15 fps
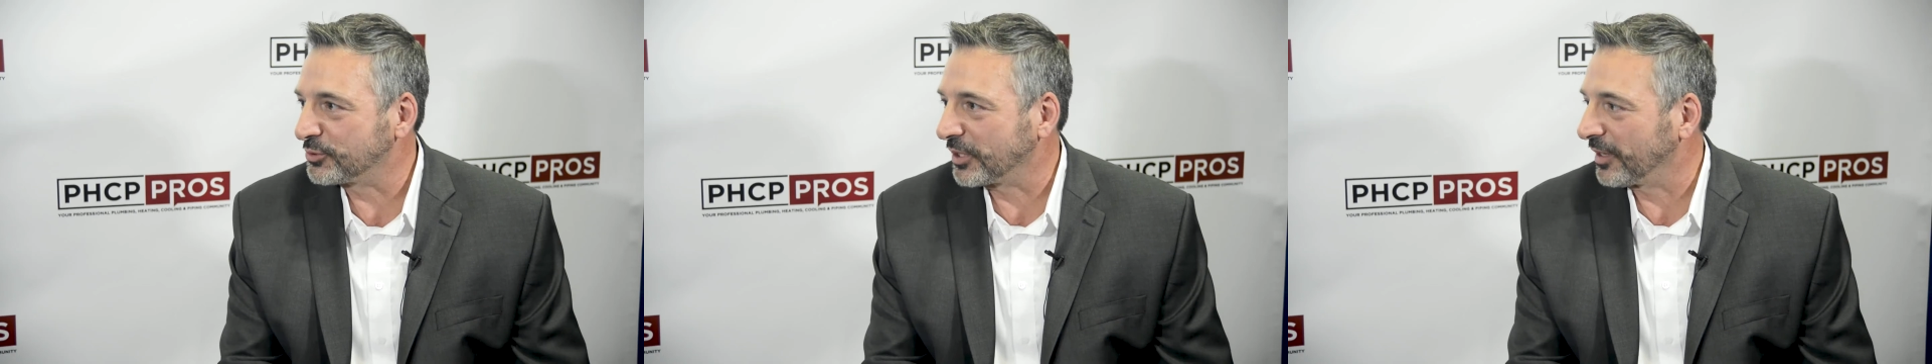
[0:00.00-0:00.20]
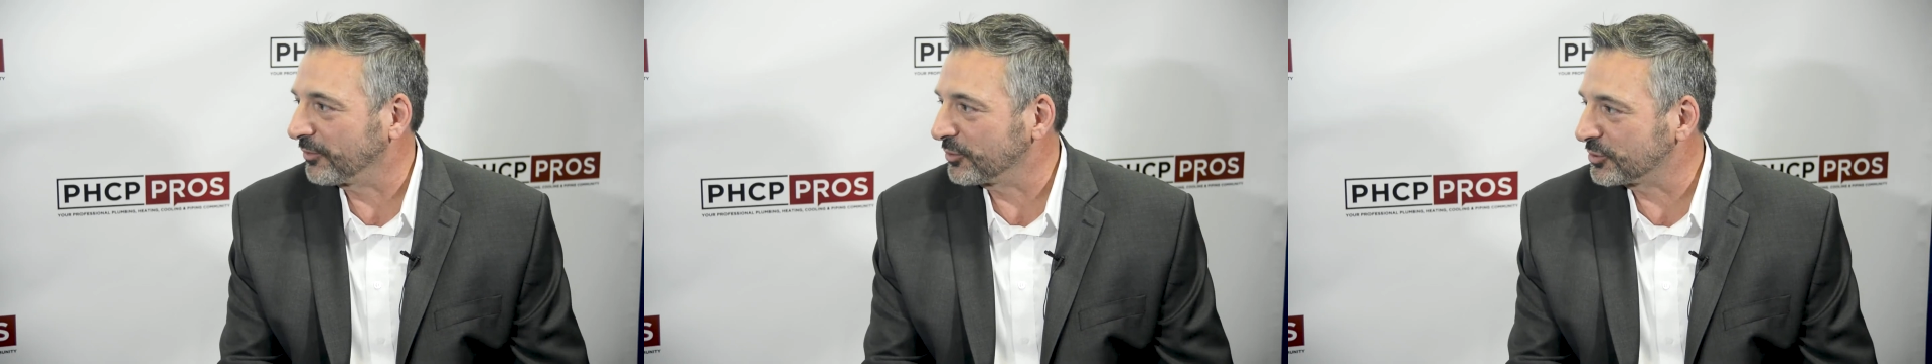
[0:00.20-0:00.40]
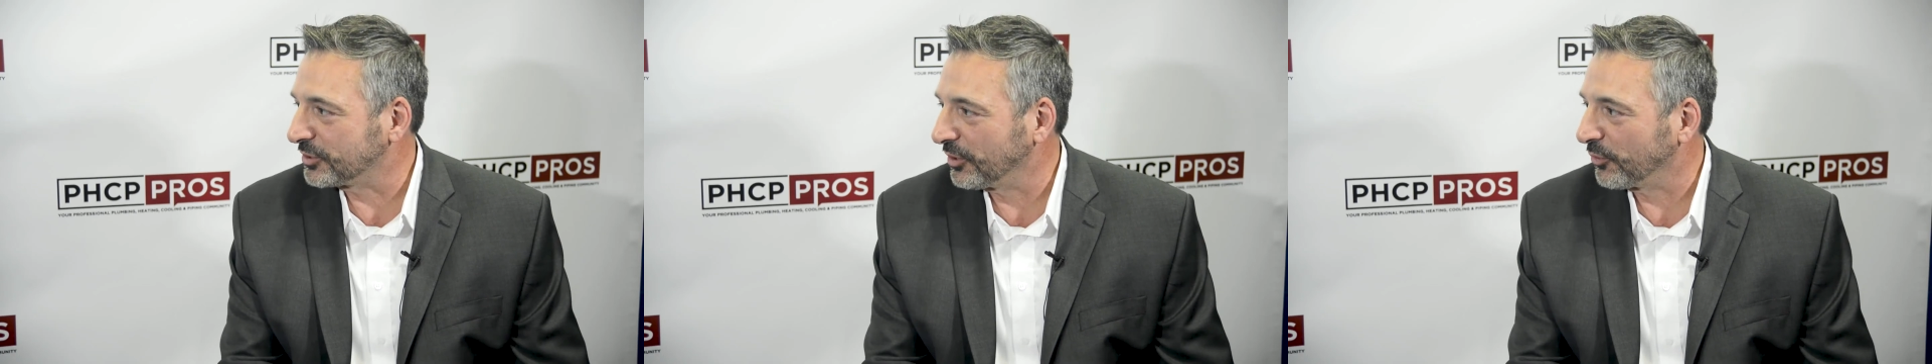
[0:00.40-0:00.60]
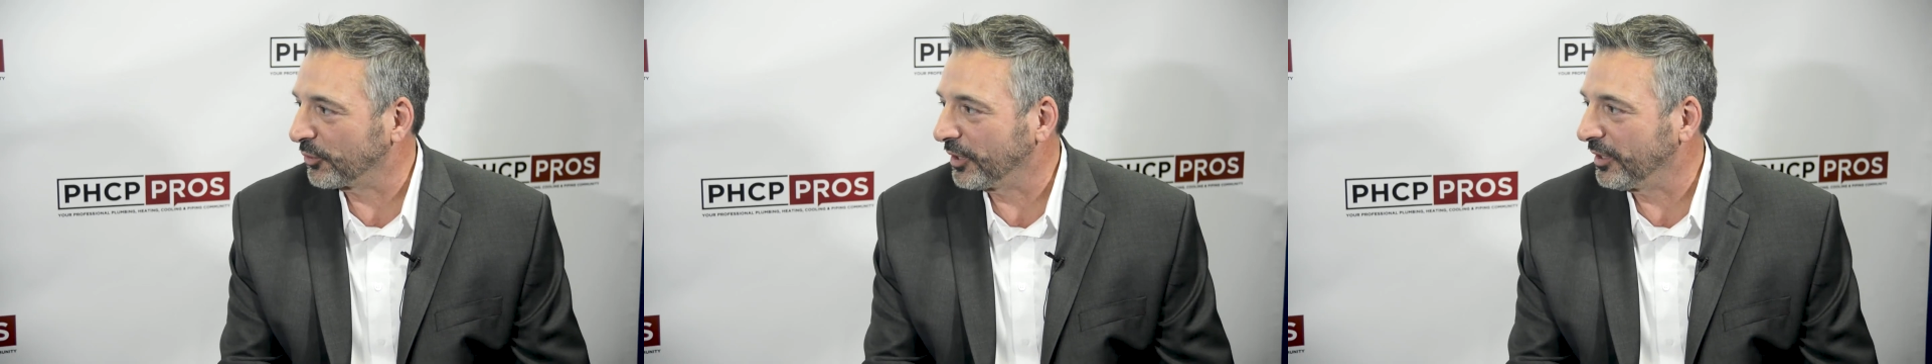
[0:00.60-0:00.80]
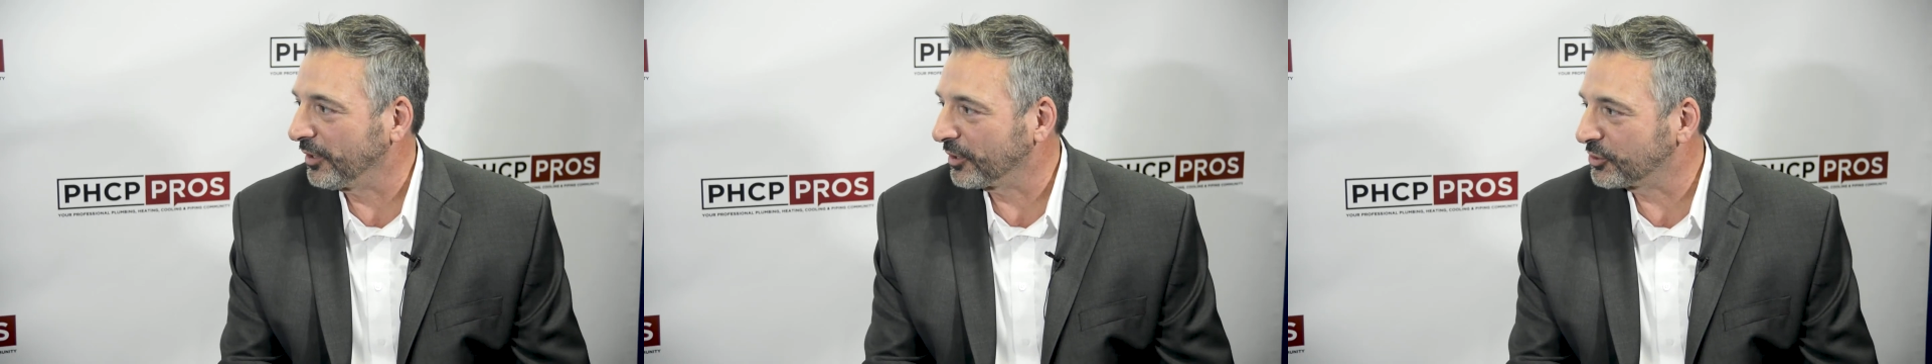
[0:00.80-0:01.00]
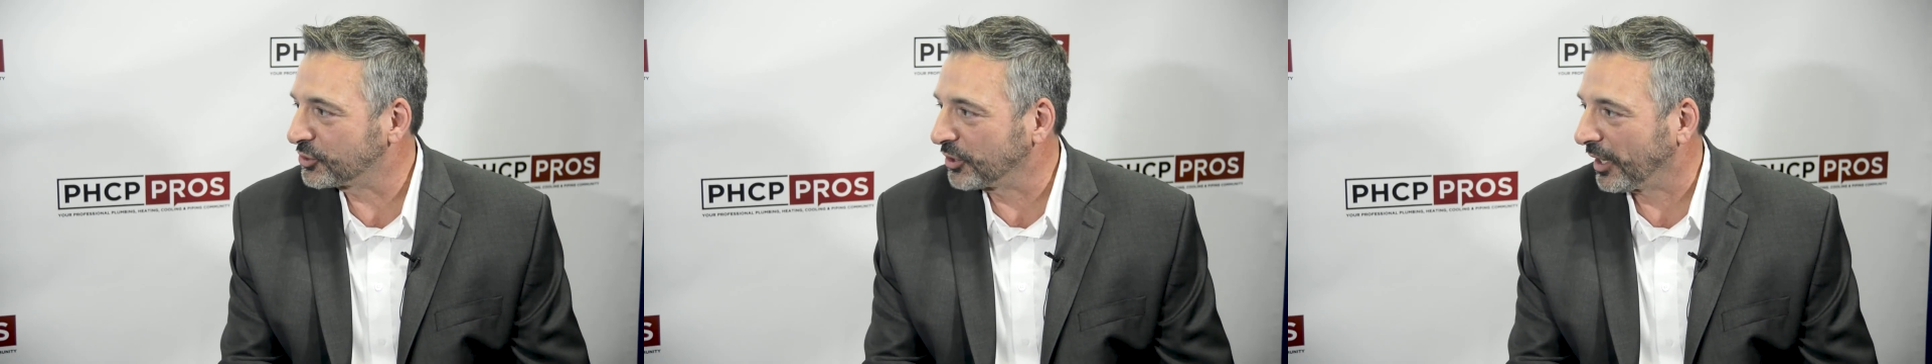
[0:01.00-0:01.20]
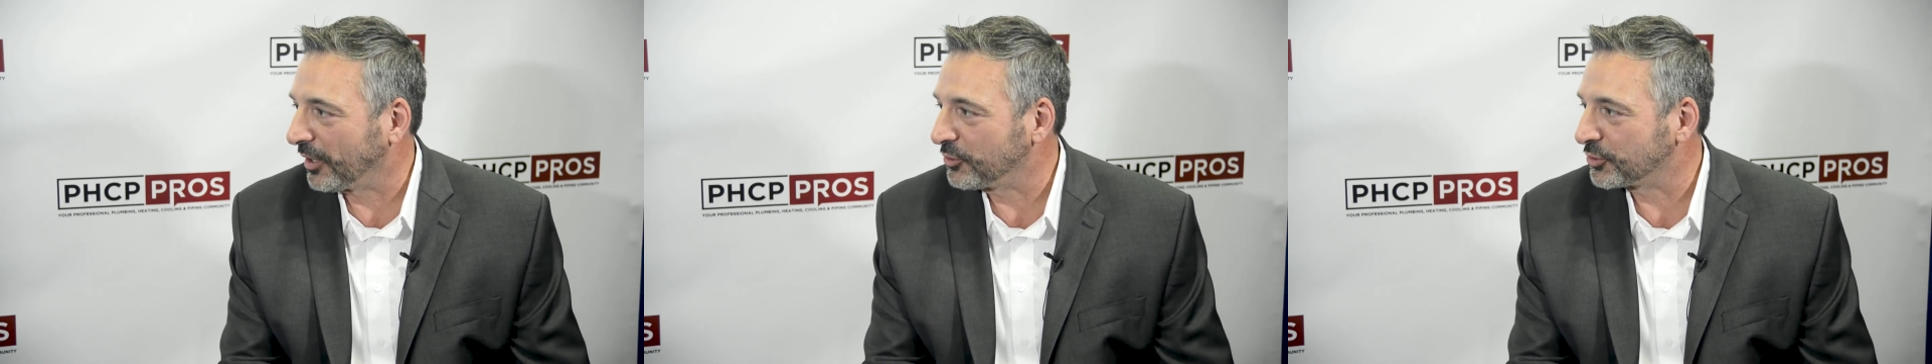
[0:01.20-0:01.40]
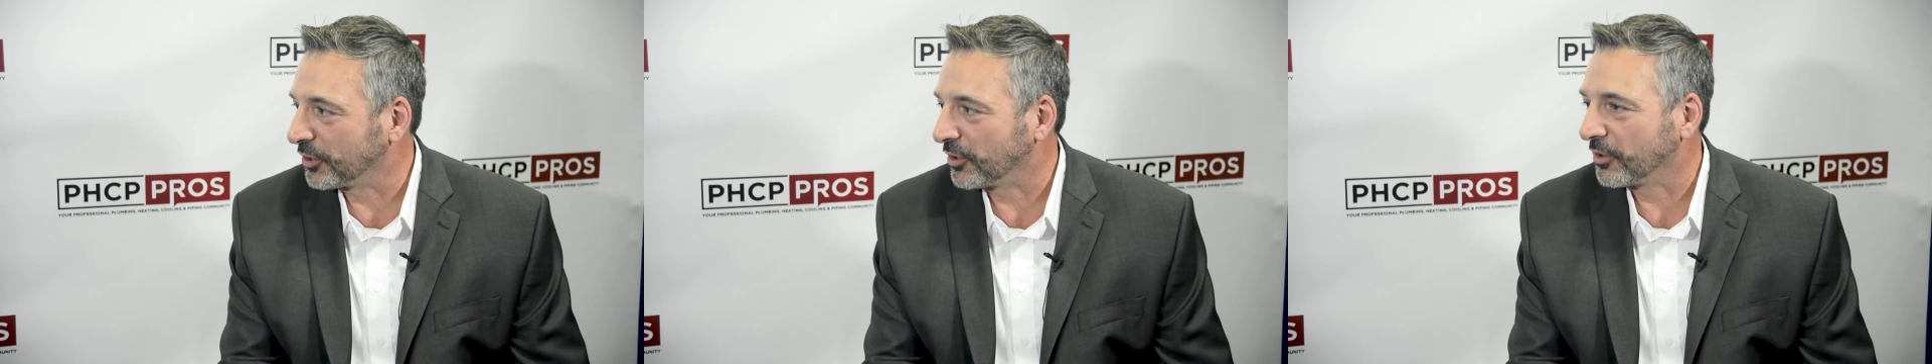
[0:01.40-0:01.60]
stainless steel heat
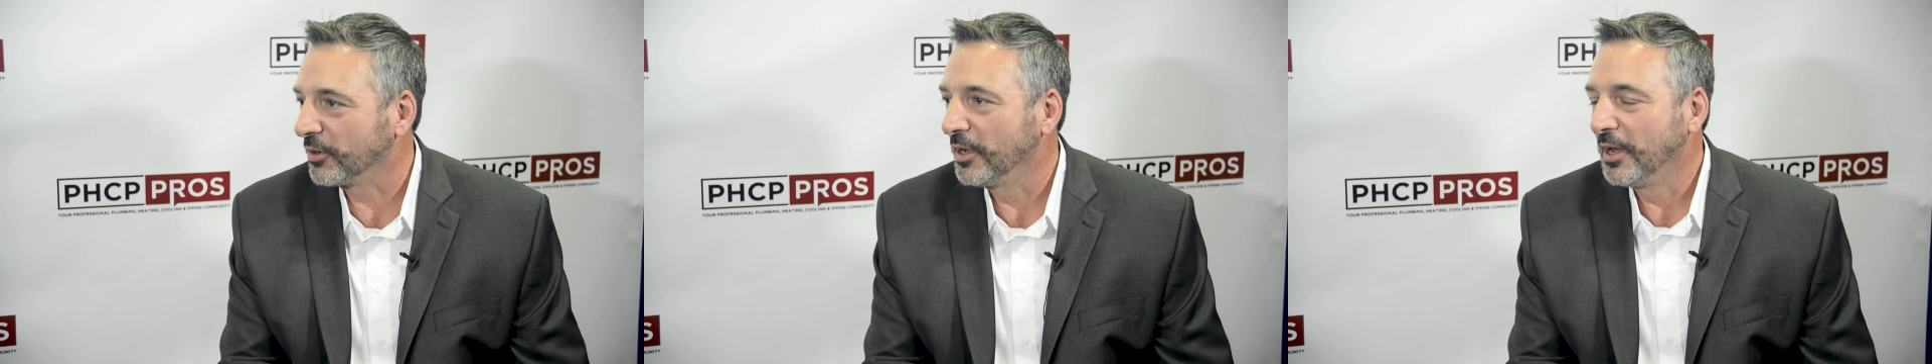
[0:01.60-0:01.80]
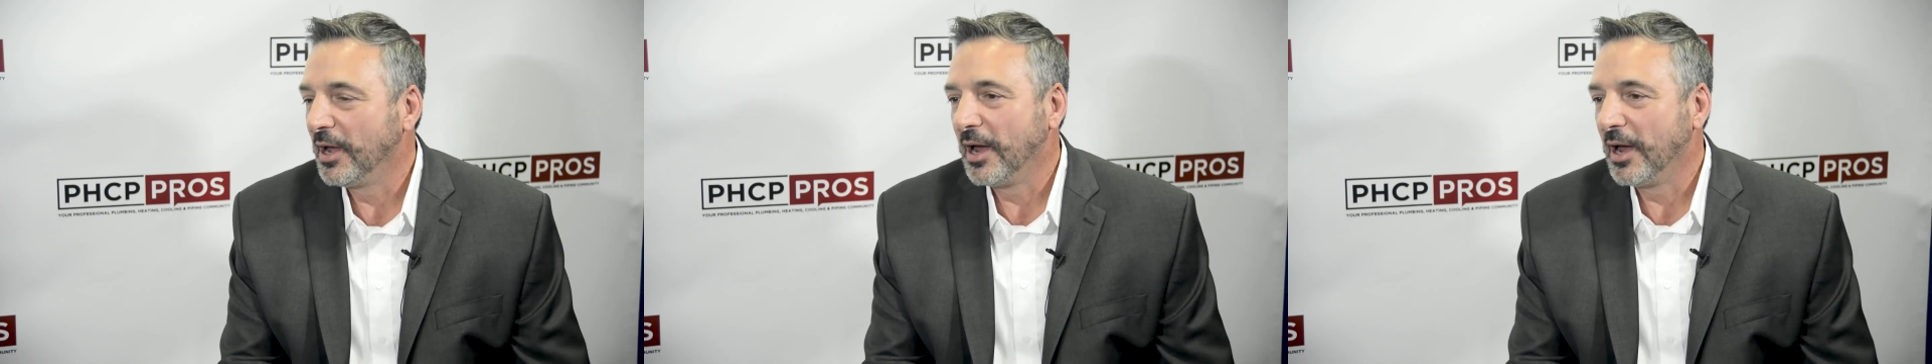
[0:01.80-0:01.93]
exchanger.